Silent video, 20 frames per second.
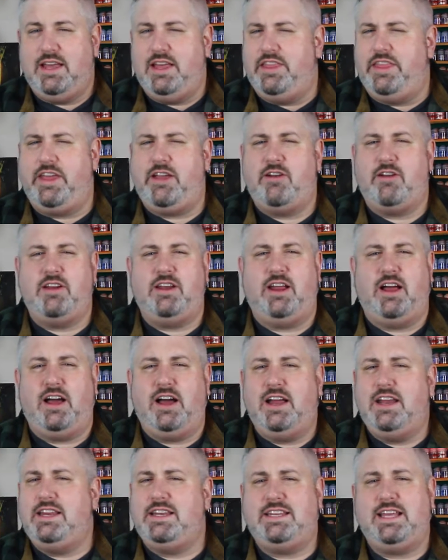They are an
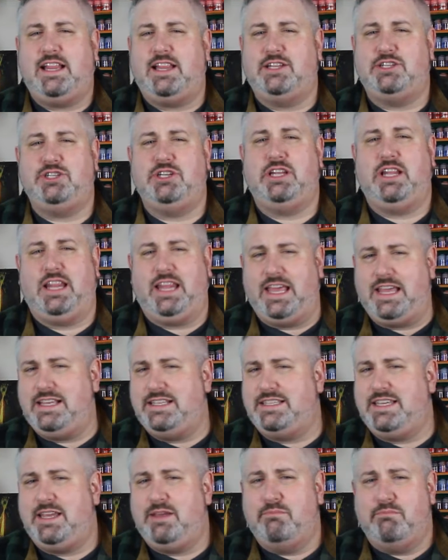unintelligent,
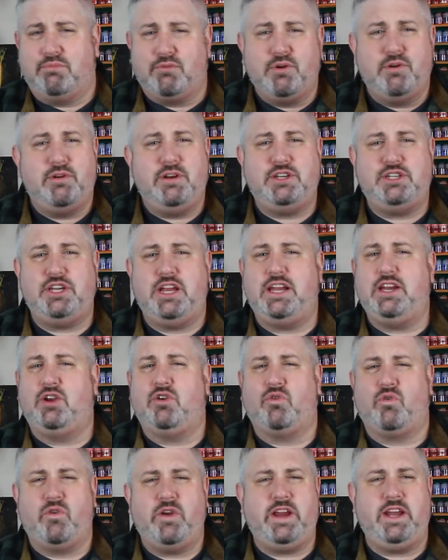lazy, brutish, and
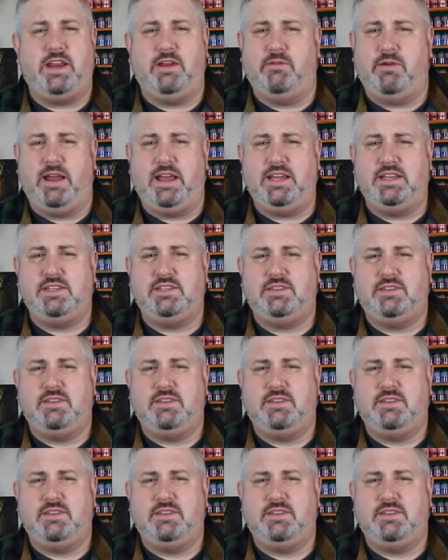greedy race,